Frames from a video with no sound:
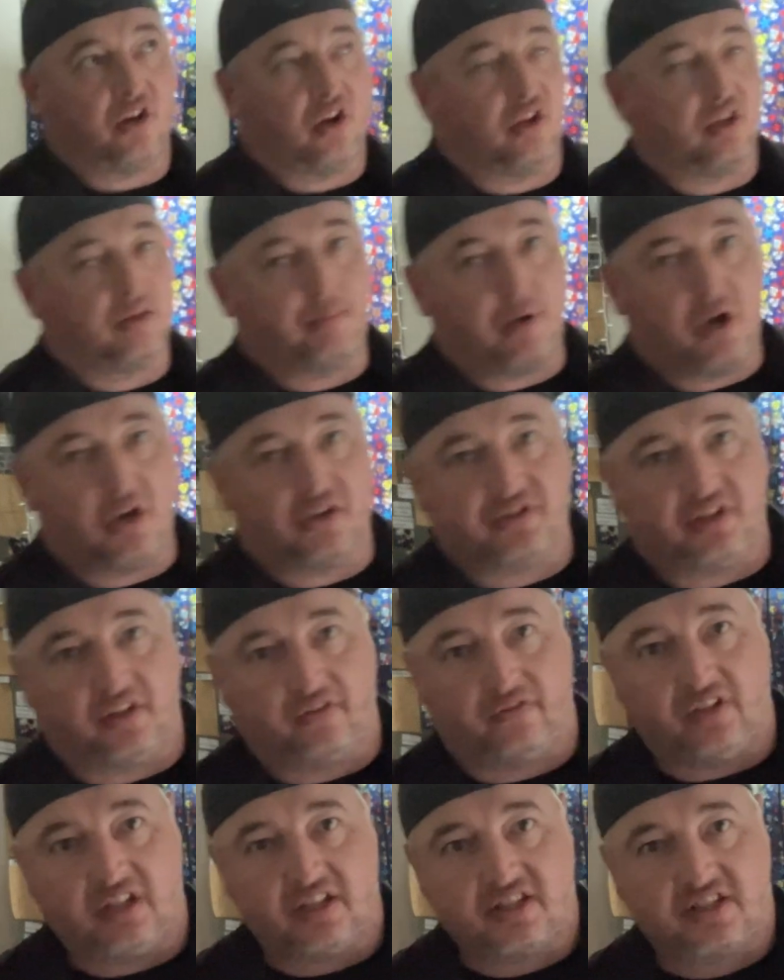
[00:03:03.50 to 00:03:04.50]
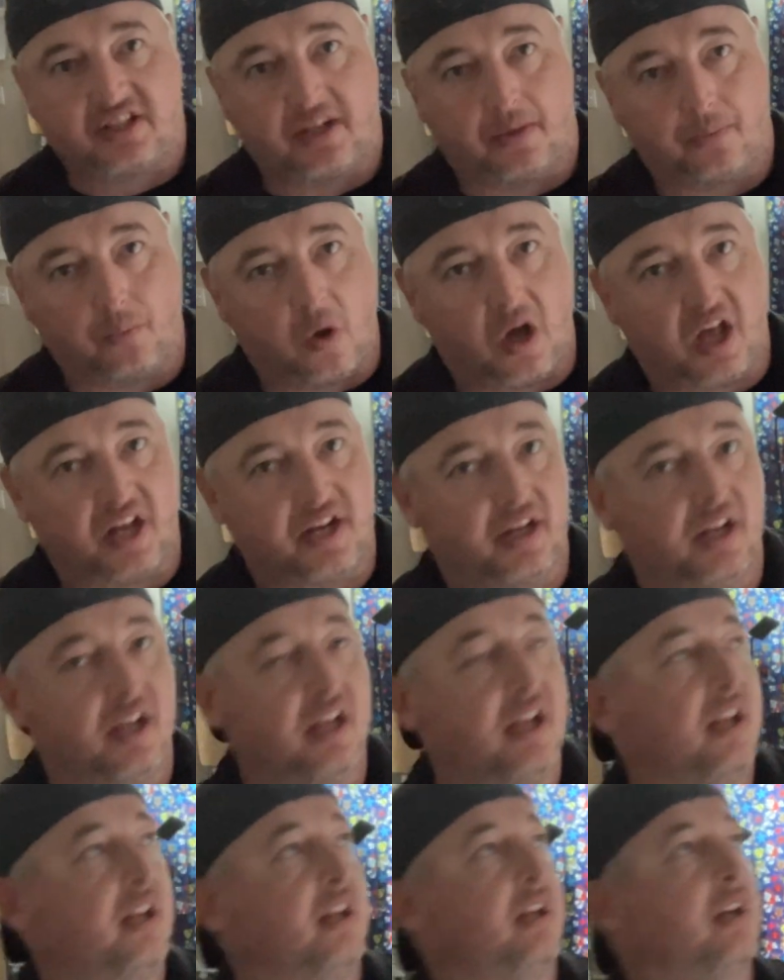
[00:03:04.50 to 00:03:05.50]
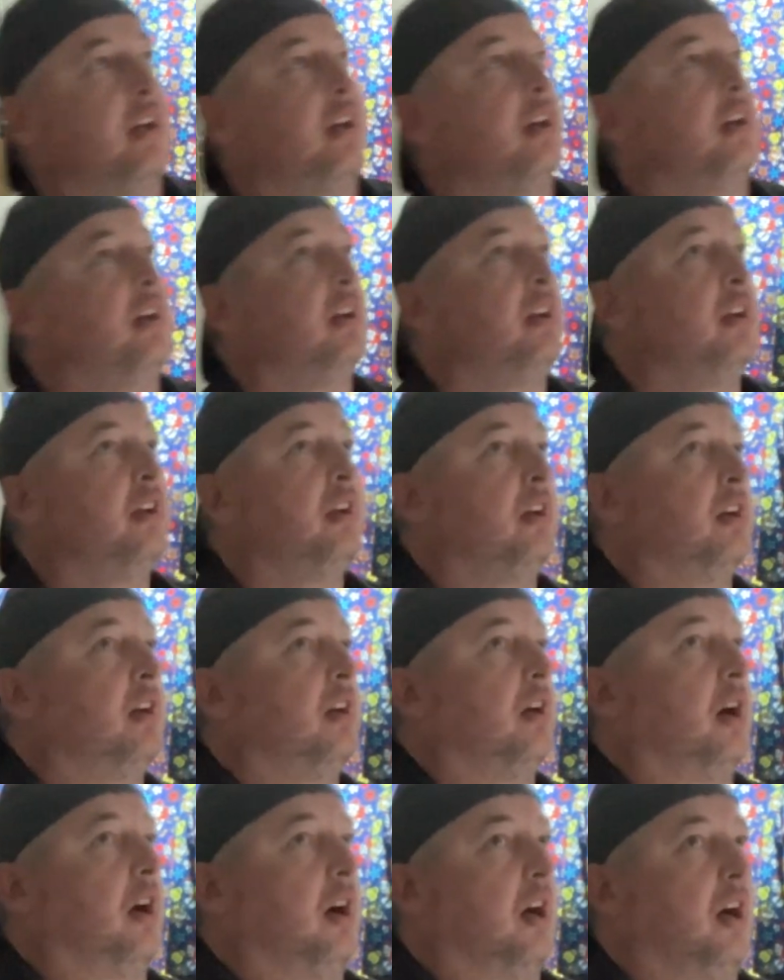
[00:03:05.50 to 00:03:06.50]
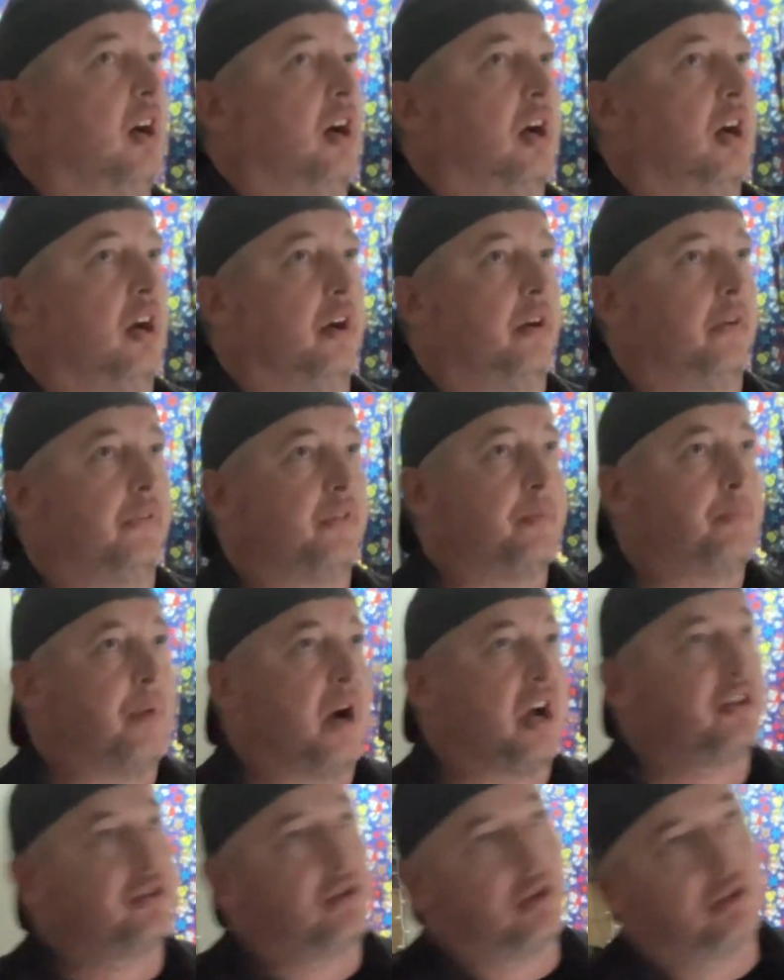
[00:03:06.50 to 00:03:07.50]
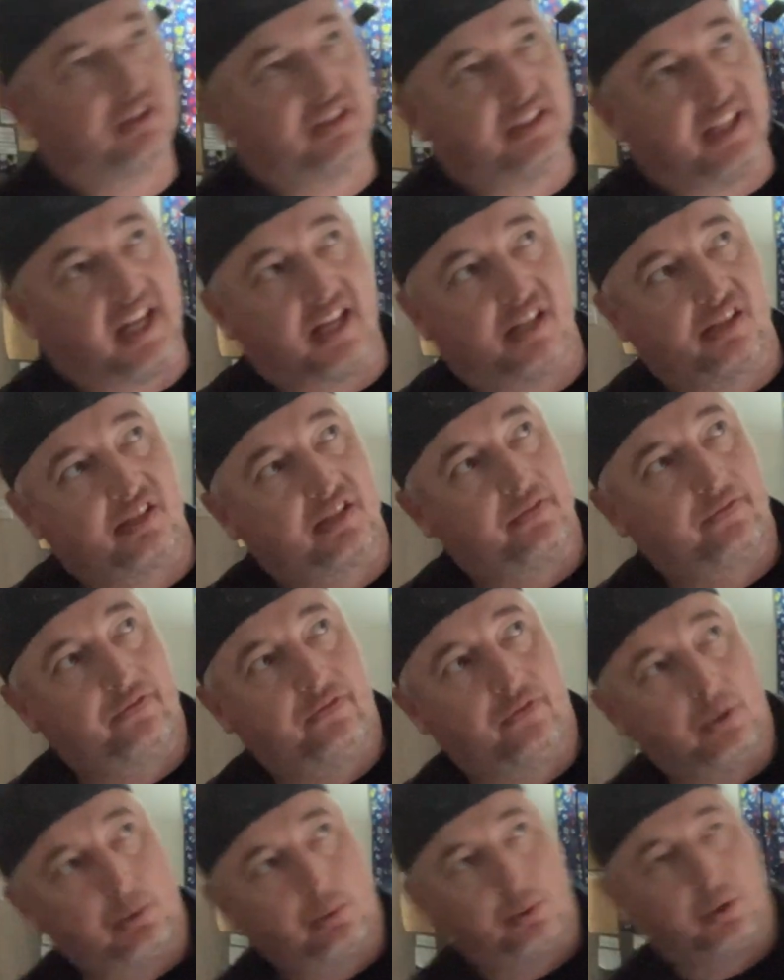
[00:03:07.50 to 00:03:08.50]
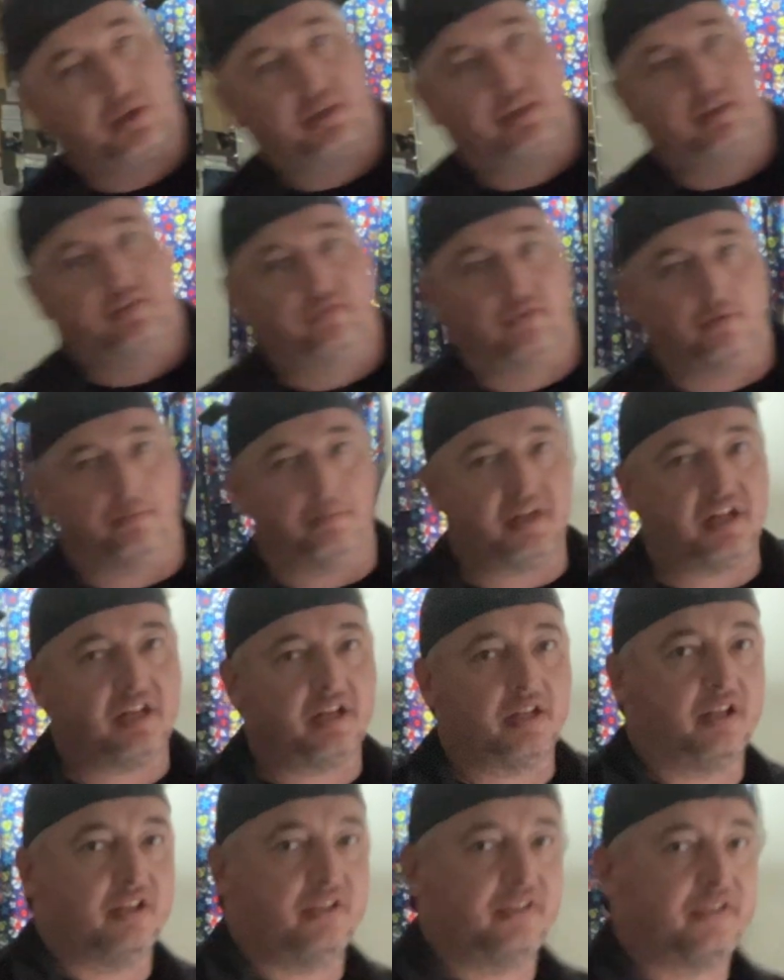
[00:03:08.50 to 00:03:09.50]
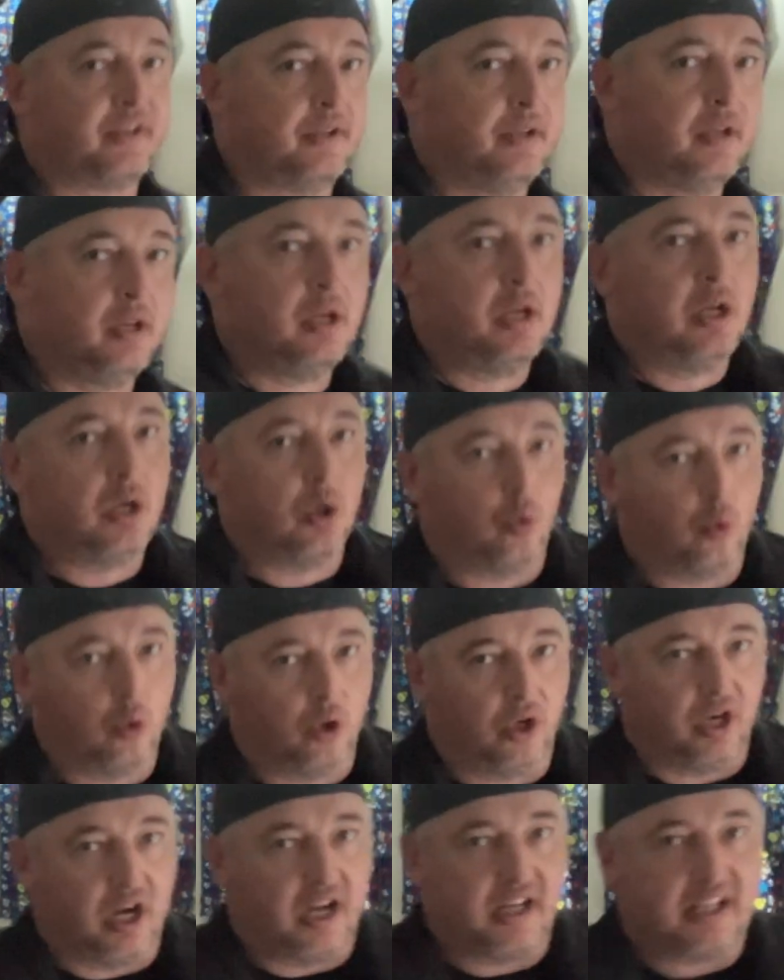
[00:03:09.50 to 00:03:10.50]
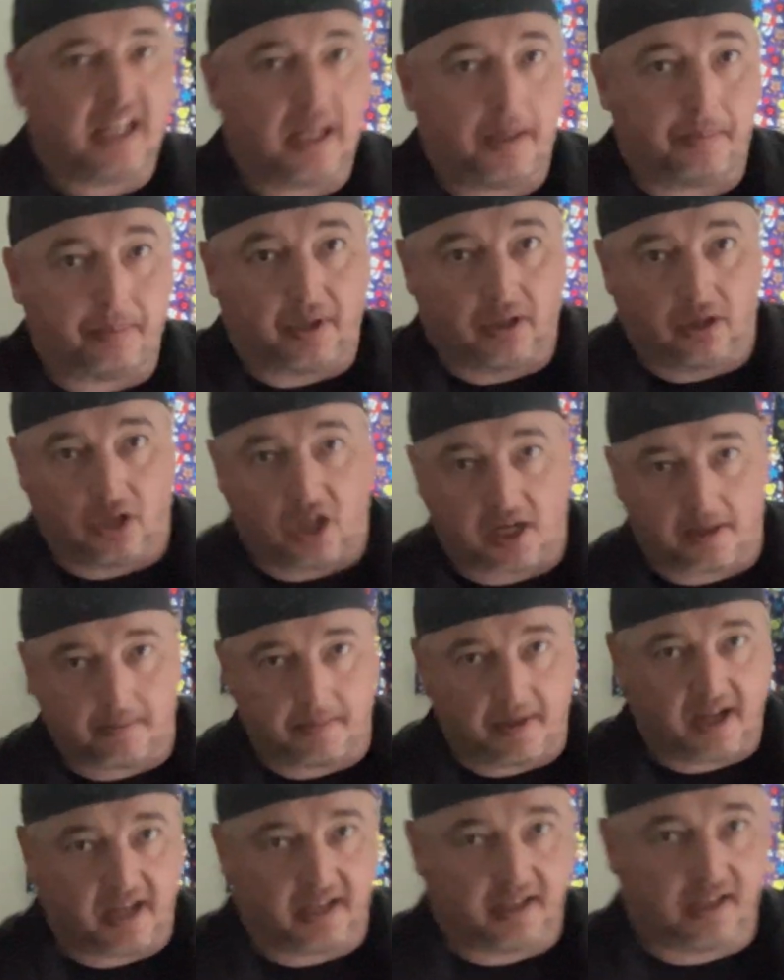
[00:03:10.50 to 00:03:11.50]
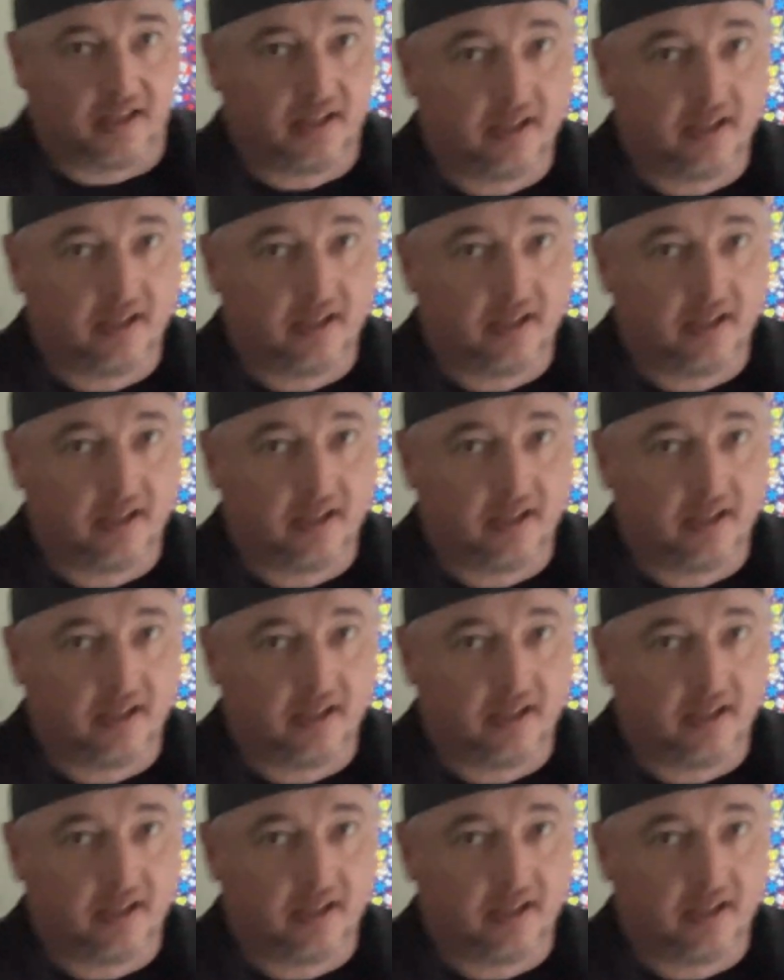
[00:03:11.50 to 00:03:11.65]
on the balls of your feet somewhat. The Bajong stance footwork for me is where I keep a lot of my